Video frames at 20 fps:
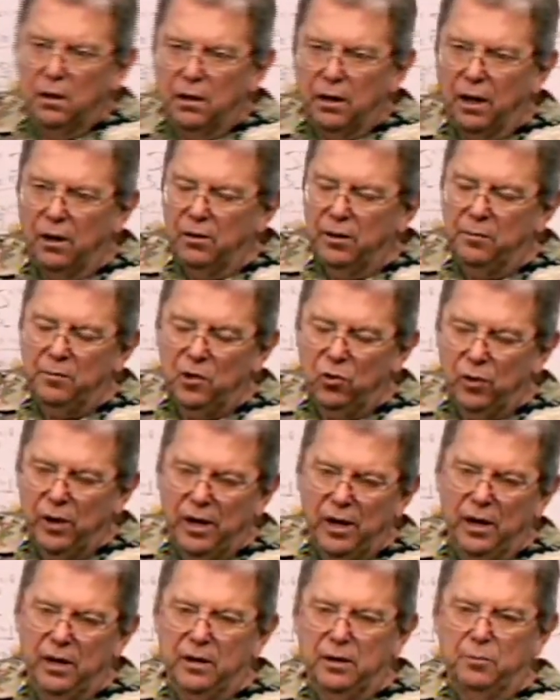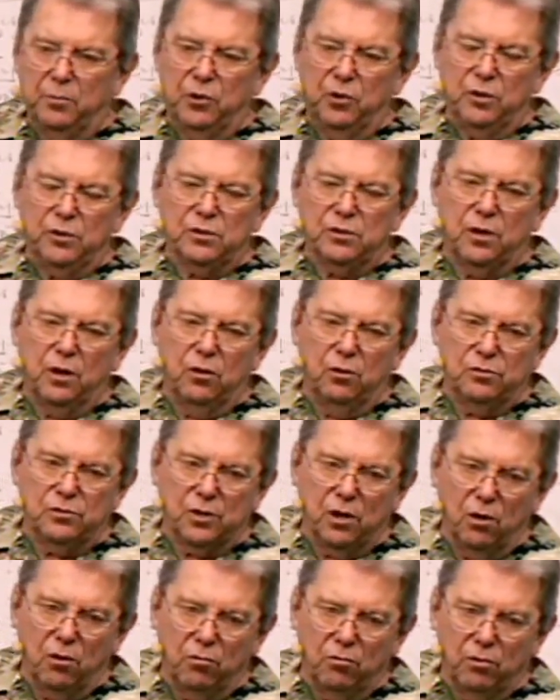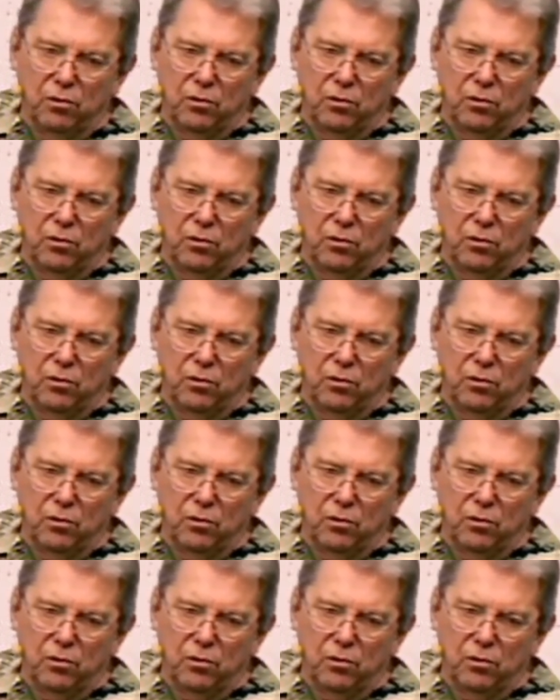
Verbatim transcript: I don't even know how he could put his clothes on.